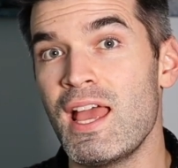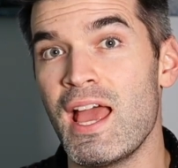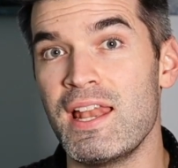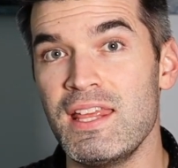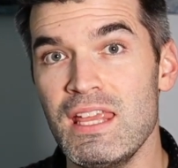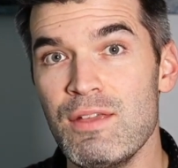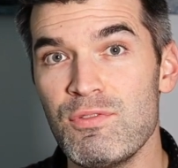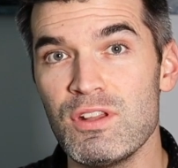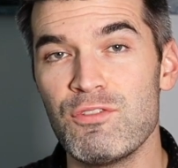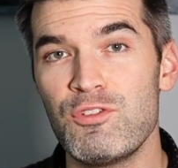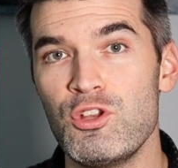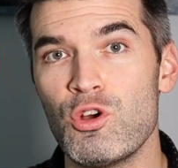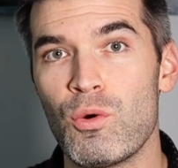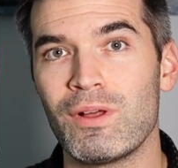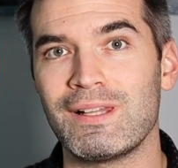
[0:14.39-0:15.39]
And even if
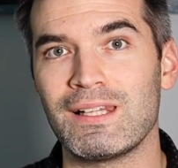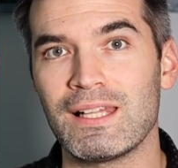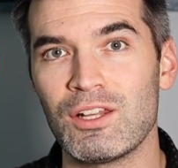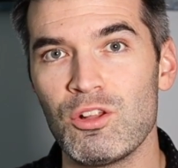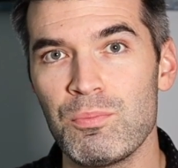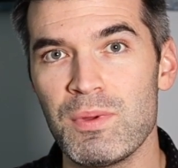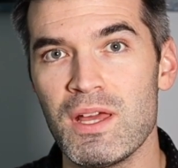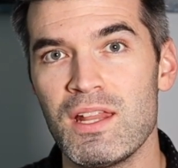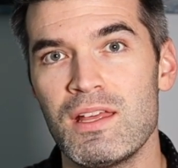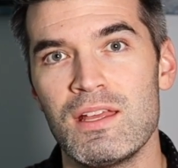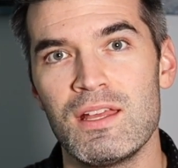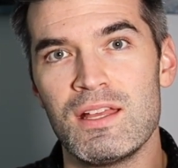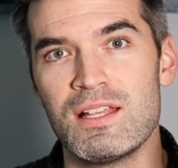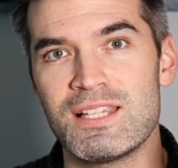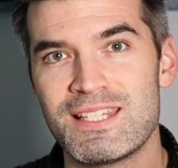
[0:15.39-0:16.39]
you know a little bit,
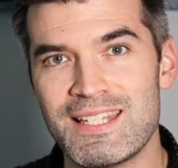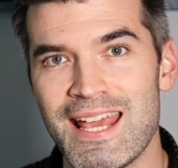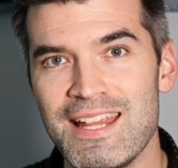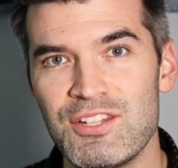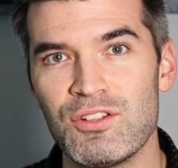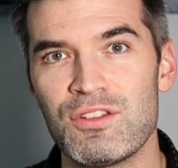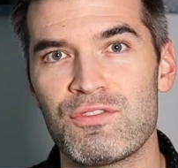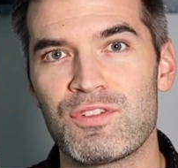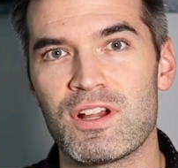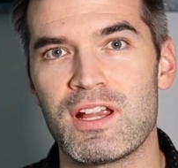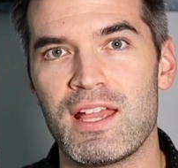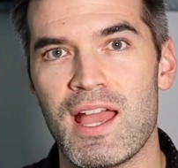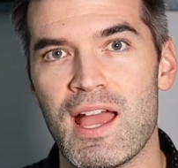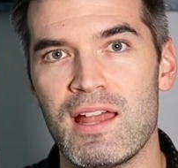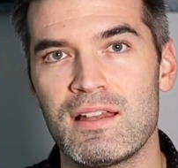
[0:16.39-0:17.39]
stay till the
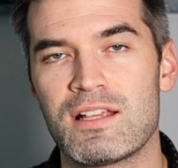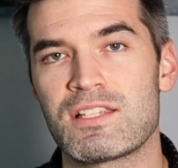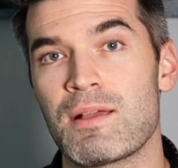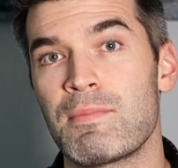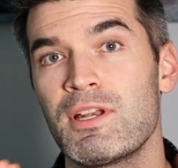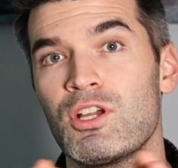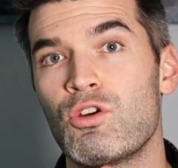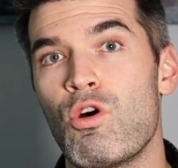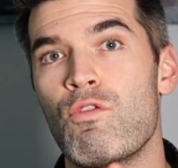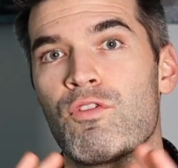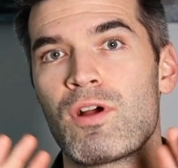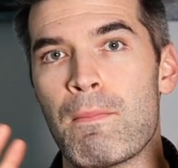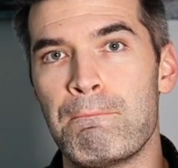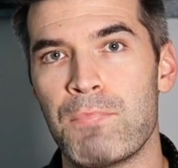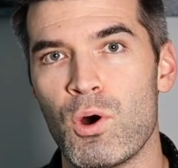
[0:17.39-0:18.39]
very end because I'm going to go
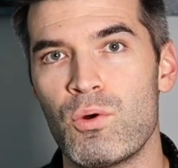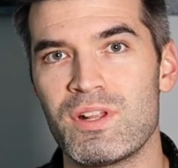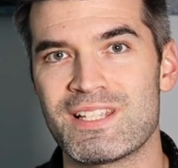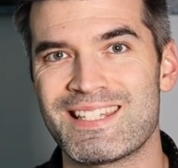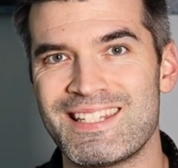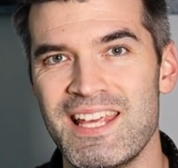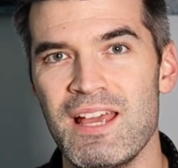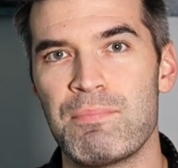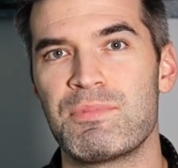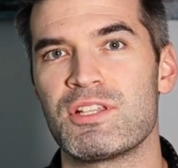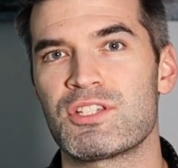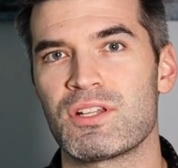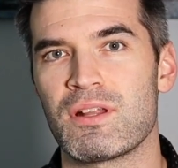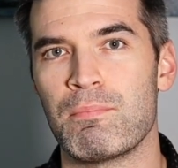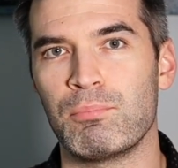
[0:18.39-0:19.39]
over a bonus tip
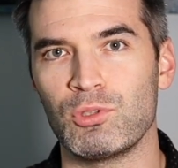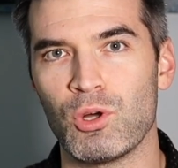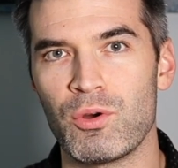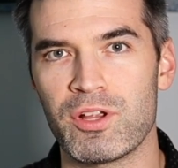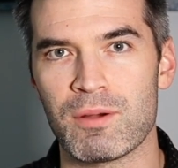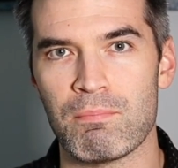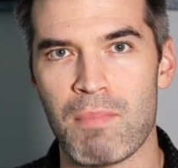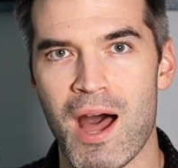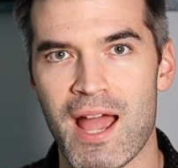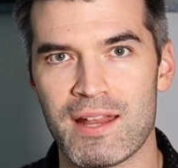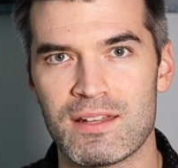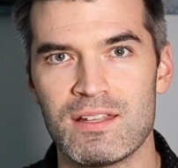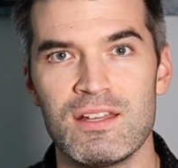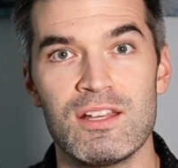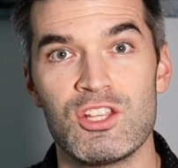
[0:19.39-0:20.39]
that's going to blow your
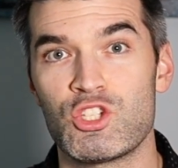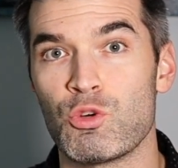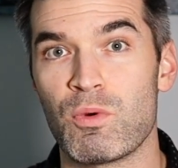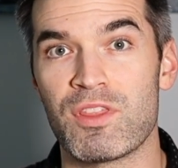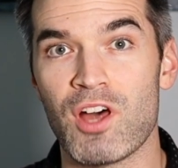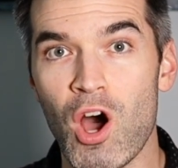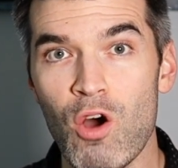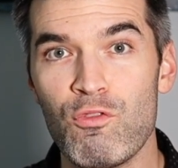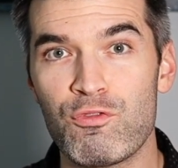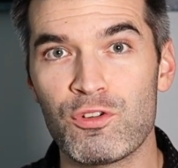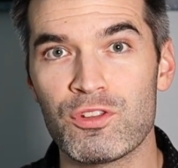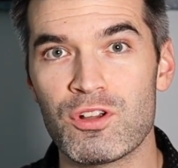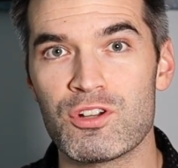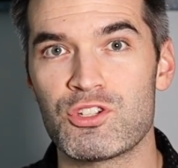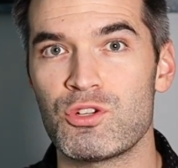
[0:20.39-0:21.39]
mind. So without
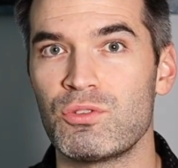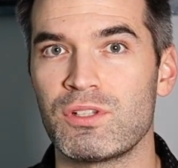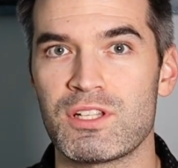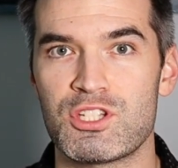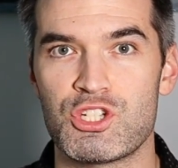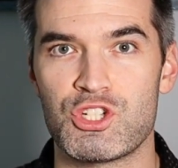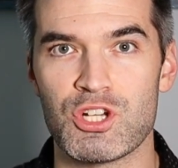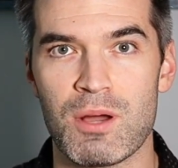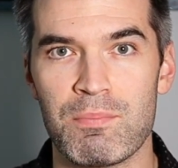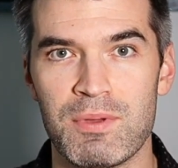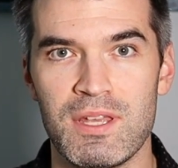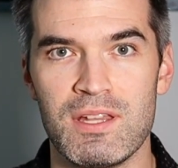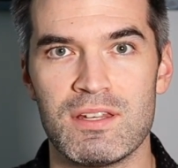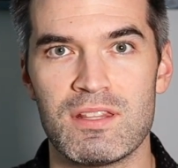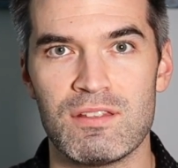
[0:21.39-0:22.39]
further ado, let's jump
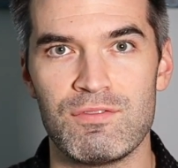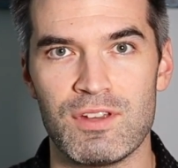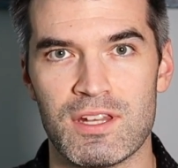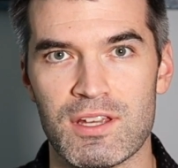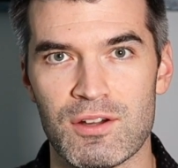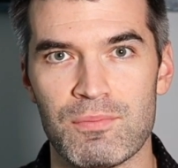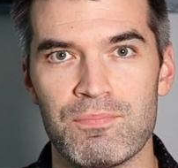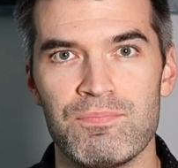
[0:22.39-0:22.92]
into the video.